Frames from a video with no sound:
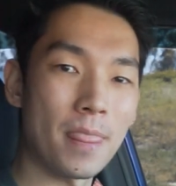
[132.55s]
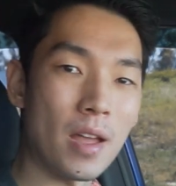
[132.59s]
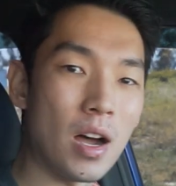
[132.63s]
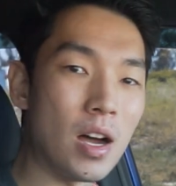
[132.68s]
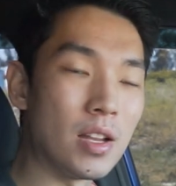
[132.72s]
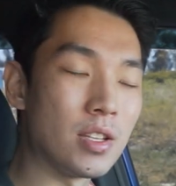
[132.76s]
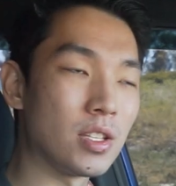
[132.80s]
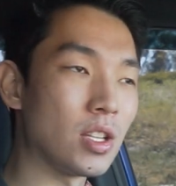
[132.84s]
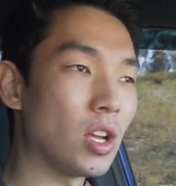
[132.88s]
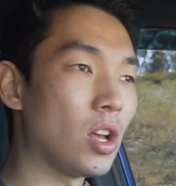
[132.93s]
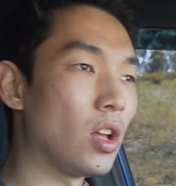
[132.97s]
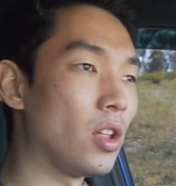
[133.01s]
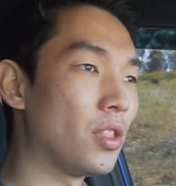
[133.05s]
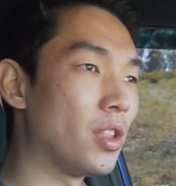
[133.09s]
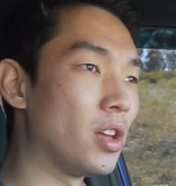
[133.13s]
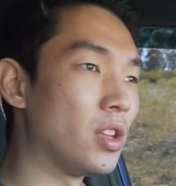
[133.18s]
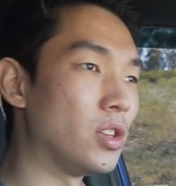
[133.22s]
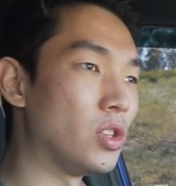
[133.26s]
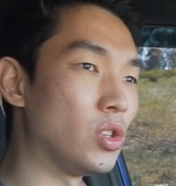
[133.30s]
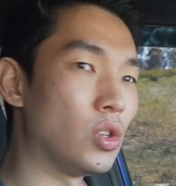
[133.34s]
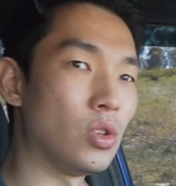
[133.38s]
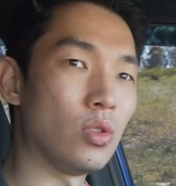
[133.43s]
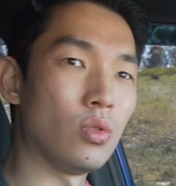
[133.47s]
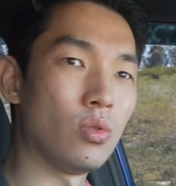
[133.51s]
until the
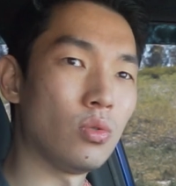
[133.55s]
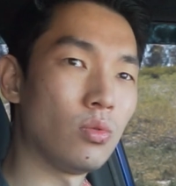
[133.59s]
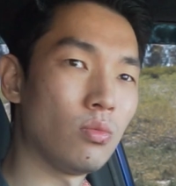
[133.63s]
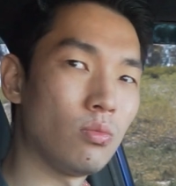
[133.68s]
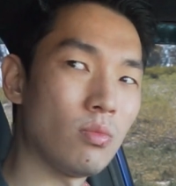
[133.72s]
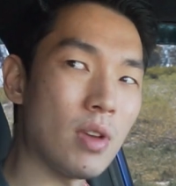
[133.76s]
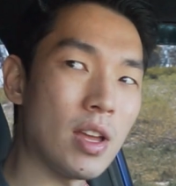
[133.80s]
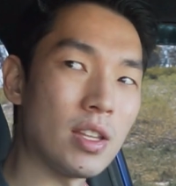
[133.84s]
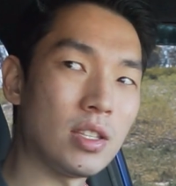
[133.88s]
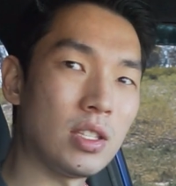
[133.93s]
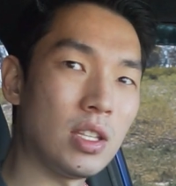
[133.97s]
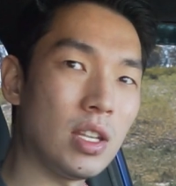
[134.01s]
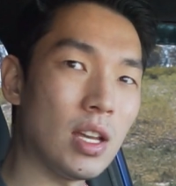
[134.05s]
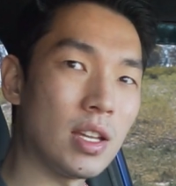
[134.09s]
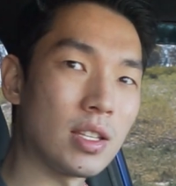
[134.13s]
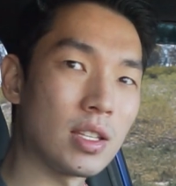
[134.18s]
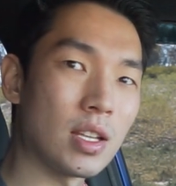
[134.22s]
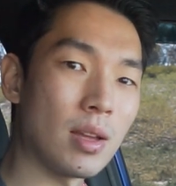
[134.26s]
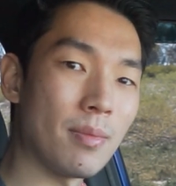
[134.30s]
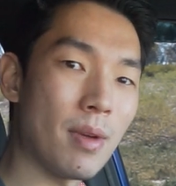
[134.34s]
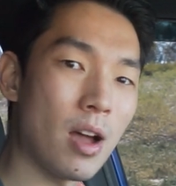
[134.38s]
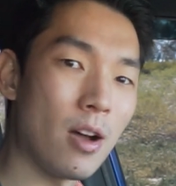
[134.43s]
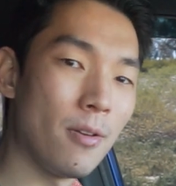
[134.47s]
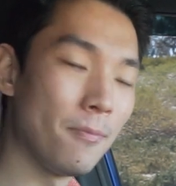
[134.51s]
new STIs
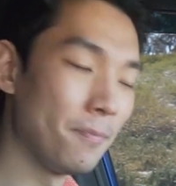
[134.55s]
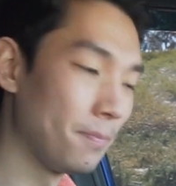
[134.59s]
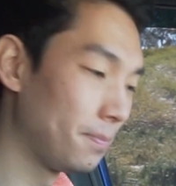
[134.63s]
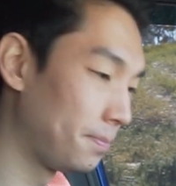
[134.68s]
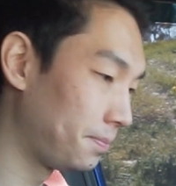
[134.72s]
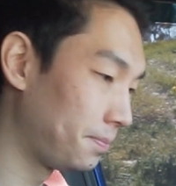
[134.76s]
come out.